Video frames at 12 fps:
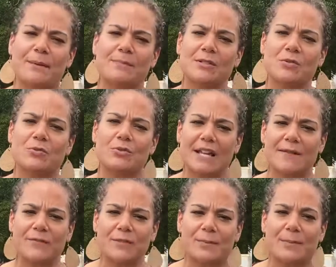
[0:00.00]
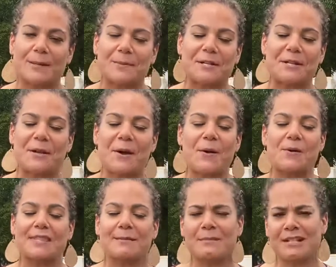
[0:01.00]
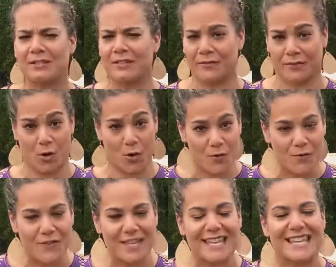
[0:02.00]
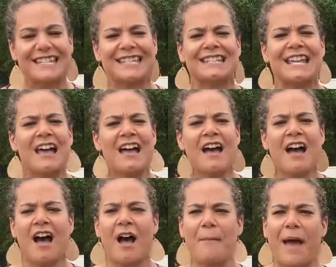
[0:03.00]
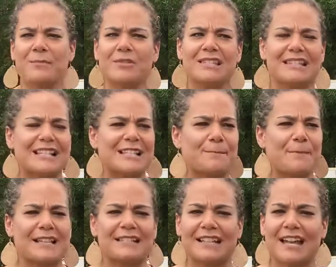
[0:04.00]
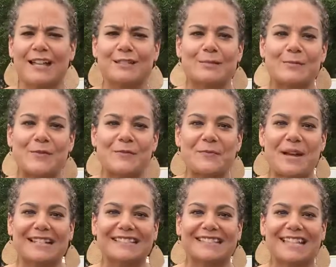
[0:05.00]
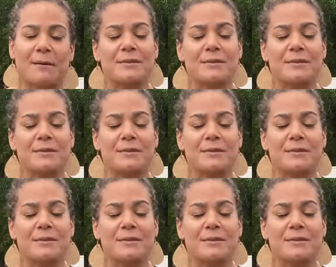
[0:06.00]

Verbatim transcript: I'm so grateful to be able to go in the middle of COVID, and um, I'm just expecting God to move mightily.